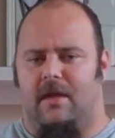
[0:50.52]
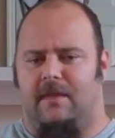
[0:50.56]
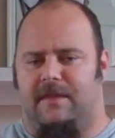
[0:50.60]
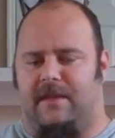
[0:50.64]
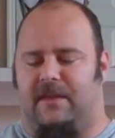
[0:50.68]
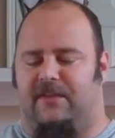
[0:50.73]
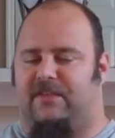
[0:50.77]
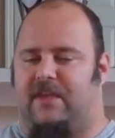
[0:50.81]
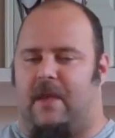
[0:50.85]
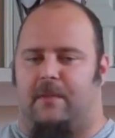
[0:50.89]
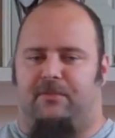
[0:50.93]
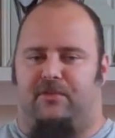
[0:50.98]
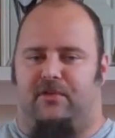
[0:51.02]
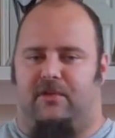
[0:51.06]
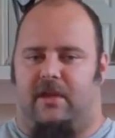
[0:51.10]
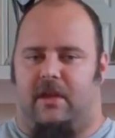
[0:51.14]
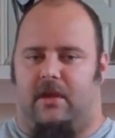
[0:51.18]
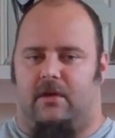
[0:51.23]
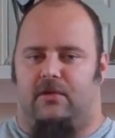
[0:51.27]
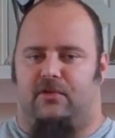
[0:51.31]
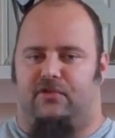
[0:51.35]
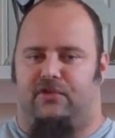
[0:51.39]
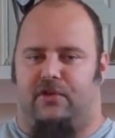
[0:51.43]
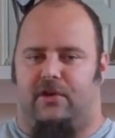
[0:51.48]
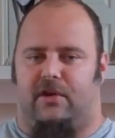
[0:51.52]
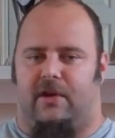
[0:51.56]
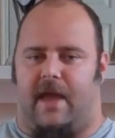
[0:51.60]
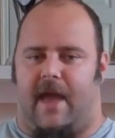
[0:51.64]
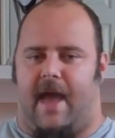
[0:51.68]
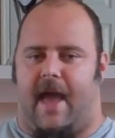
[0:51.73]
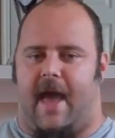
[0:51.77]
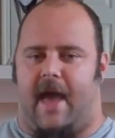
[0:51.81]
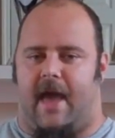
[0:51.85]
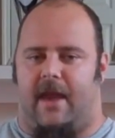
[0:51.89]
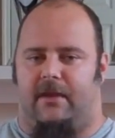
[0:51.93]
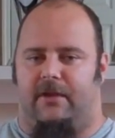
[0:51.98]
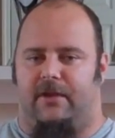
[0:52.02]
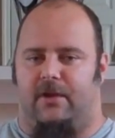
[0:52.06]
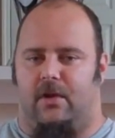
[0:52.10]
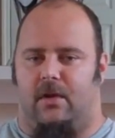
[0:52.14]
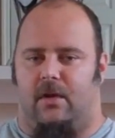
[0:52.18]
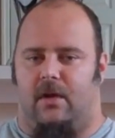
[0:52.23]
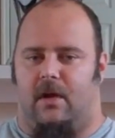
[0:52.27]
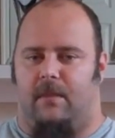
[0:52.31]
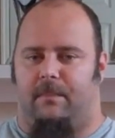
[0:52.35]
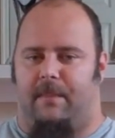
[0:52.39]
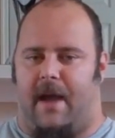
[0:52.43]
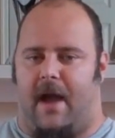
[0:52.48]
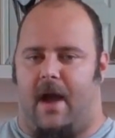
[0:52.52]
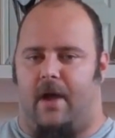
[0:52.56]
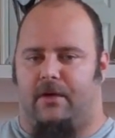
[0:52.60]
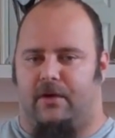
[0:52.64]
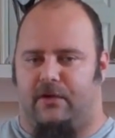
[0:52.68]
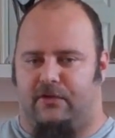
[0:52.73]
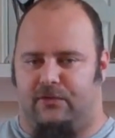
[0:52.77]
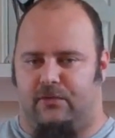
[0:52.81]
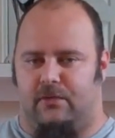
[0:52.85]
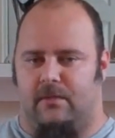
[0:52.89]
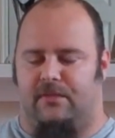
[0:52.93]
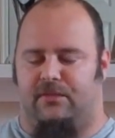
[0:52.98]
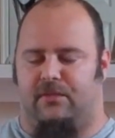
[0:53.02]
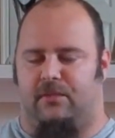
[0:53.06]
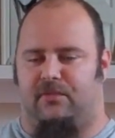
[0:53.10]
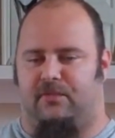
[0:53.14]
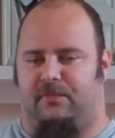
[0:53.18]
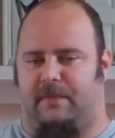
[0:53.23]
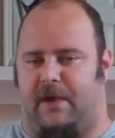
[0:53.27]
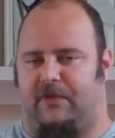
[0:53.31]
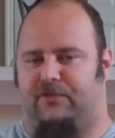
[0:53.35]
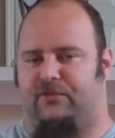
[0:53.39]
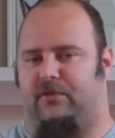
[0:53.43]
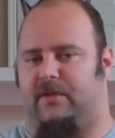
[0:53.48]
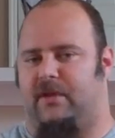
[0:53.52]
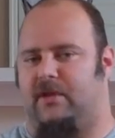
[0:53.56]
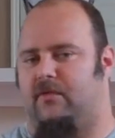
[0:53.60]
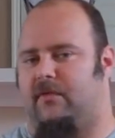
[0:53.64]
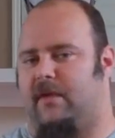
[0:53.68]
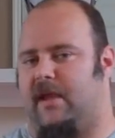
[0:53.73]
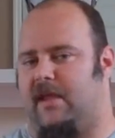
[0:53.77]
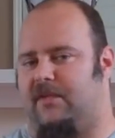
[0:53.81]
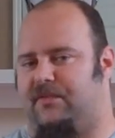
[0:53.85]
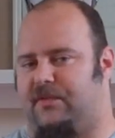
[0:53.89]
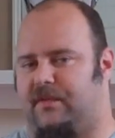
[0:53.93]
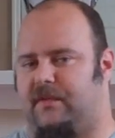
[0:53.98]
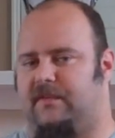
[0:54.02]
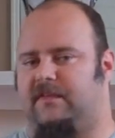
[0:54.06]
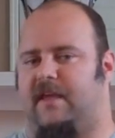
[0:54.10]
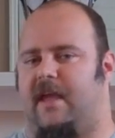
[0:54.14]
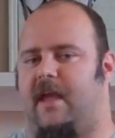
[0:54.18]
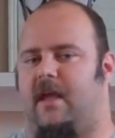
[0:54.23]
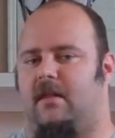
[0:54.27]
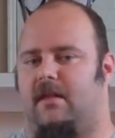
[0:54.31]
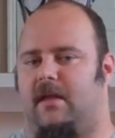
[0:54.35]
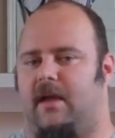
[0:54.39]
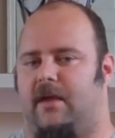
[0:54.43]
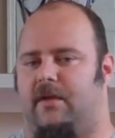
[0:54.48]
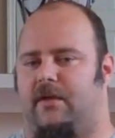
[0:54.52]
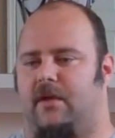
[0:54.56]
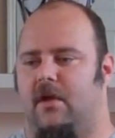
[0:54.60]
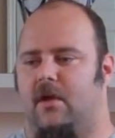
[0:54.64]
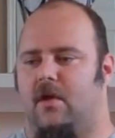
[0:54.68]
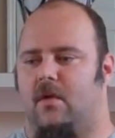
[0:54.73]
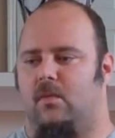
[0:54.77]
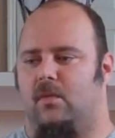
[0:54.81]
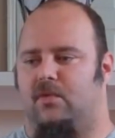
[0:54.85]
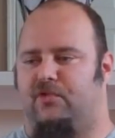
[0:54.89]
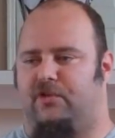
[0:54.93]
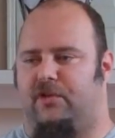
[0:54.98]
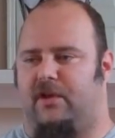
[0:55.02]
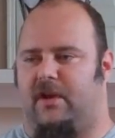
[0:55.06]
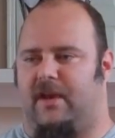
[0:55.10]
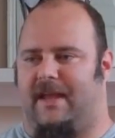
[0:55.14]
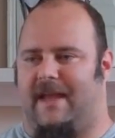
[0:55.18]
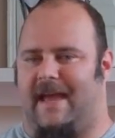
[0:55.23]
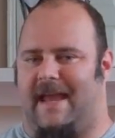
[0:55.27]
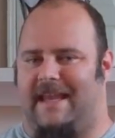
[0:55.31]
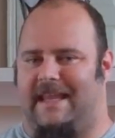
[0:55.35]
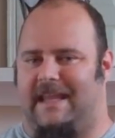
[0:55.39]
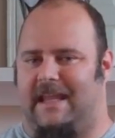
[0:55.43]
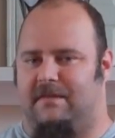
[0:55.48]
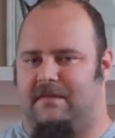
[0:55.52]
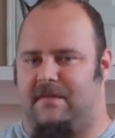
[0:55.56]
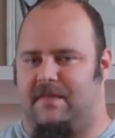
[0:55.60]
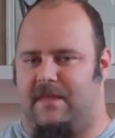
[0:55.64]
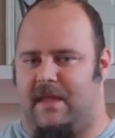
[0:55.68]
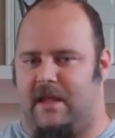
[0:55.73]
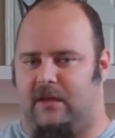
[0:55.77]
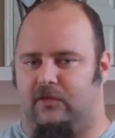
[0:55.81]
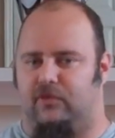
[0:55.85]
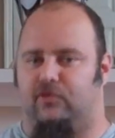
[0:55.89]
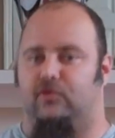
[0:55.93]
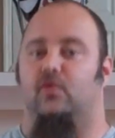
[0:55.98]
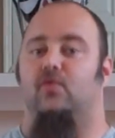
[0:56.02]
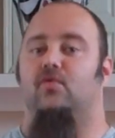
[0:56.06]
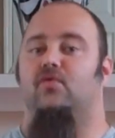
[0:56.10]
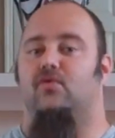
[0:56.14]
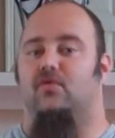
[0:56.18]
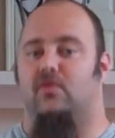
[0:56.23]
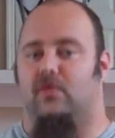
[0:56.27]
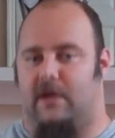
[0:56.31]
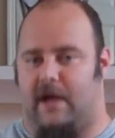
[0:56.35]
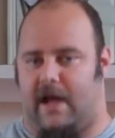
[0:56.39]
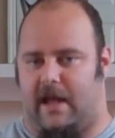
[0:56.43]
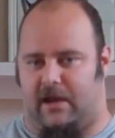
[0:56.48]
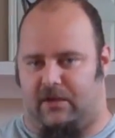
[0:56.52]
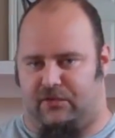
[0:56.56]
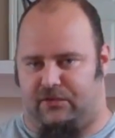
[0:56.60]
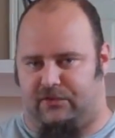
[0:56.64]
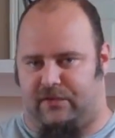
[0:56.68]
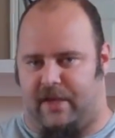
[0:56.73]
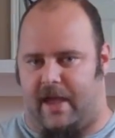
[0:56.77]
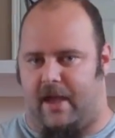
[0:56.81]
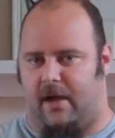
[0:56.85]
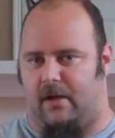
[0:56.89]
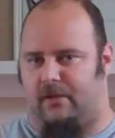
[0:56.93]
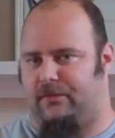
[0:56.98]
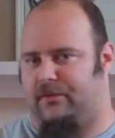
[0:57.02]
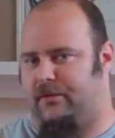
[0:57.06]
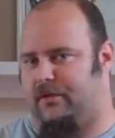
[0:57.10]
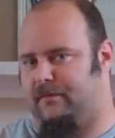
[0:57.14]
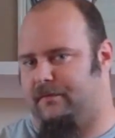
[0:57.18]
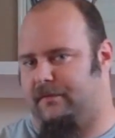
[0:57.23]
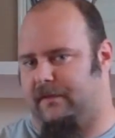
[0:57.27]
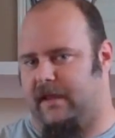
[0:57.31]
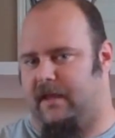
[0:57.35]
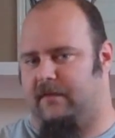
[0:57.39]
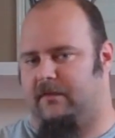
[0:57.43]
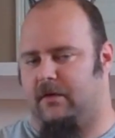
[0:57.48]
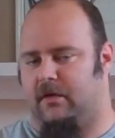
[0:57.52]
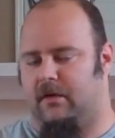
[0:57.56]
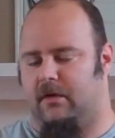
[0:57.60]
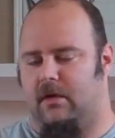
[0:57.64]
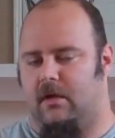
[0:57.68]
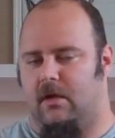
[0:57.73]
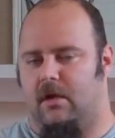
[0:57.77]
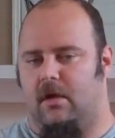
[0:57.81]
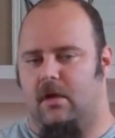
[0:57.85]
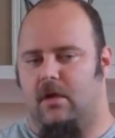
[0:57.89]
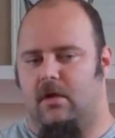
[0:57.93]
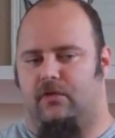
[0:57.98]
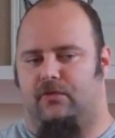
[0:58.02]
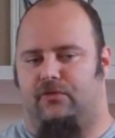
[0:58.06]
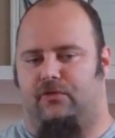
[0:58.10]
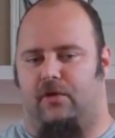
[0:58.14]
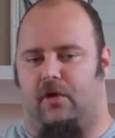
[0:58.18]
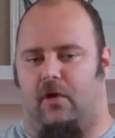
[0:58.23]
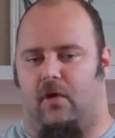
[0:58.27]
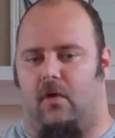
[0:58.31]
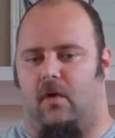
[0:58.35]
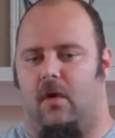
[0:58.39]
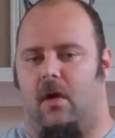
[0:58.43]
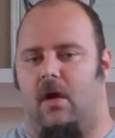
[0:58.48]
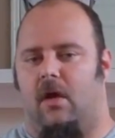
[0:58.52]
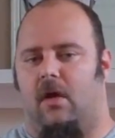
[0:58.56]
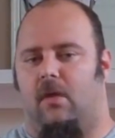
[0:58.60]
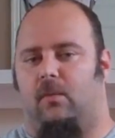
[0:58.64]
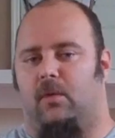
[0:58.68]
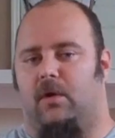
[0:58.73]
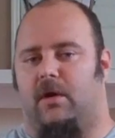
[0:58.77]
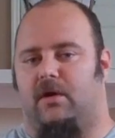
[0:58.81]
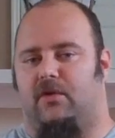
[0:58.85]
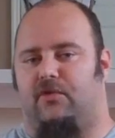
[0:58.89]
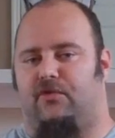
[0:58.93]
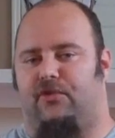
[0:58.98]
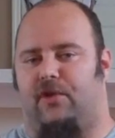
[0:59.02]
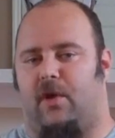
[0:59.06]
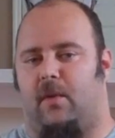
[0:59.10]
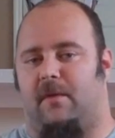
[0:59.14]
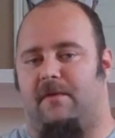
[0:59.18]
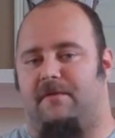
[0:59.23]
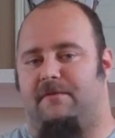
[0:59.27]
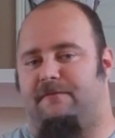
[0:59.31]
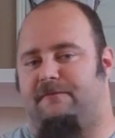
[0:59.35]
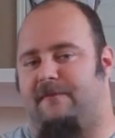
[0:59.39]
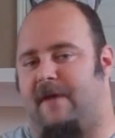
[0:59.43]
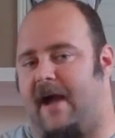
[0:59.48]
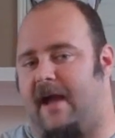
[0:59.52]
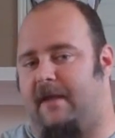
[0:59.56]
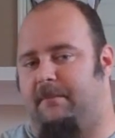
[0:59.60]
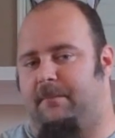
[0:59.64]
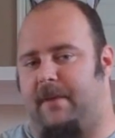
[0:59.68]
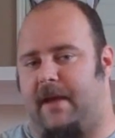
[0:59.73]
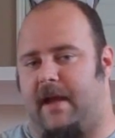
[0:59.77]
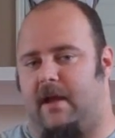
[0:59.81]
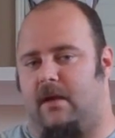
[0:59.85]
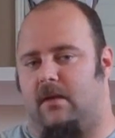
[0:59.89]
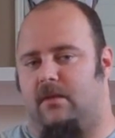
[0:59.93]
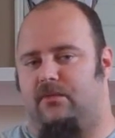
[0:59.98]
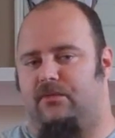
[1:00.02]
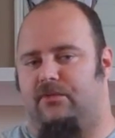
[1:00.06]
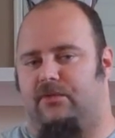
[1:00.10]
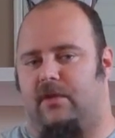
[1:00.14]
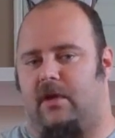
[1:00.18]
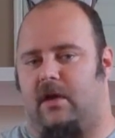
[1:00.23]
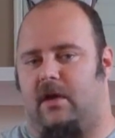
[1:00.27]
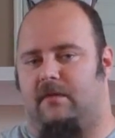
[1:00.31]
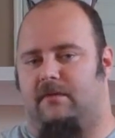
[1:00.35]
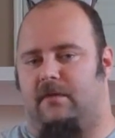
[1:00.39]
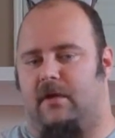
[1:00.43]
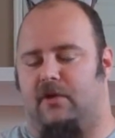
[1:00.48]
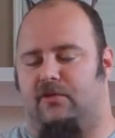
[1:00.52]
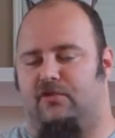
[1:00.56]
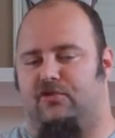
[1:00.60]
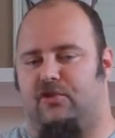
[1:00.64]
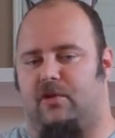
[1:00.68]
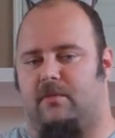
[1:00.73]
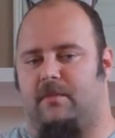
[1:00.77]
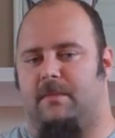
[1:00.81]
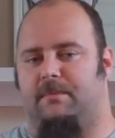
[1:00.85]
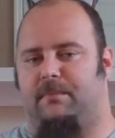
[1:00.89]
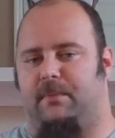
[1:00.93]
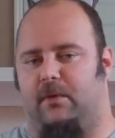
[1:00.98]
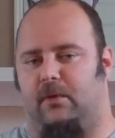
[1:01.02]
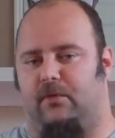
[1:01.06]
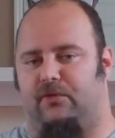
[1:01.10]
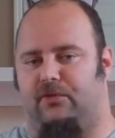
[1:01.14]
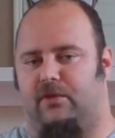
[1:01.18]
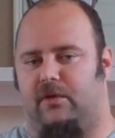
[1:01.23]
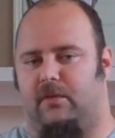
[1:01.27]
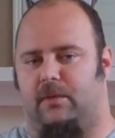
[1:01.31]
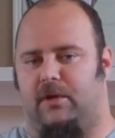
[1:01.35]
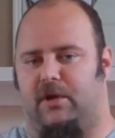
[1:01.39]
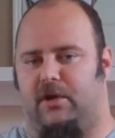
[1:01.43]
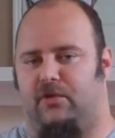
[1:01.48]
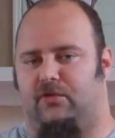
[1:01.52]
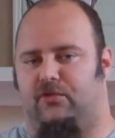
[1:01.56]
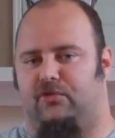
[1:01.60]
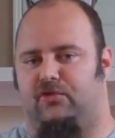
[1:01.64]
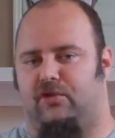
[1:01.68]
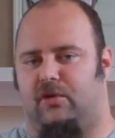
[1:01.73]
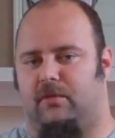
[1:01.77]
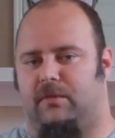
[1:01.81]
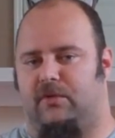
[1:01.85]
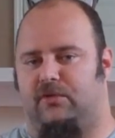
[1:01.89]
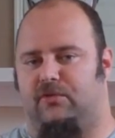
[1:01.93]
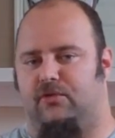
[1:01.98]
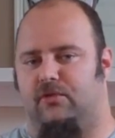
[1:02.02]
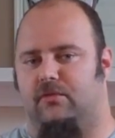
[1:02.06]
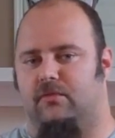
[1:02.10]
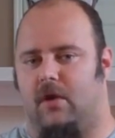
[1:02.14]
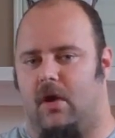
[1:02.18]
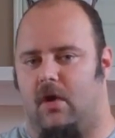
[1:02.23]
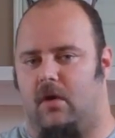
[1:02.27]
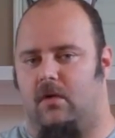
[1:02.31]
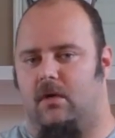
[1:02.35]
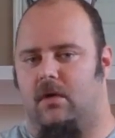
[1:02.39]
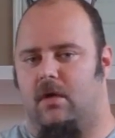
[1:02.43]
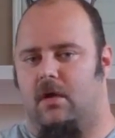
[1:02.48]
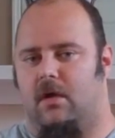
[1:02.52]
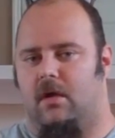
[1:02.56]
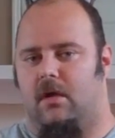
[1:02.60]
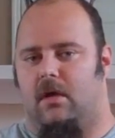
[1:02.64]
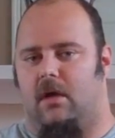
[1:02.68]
The exception here is you're going to add, a pound or two of some specialty grains at the tail end, which are going to kind of give it that Dunkel kind of style to the flavor. So we're going to start with 5 pounds of German Pilsner. We're going to use German 2-row.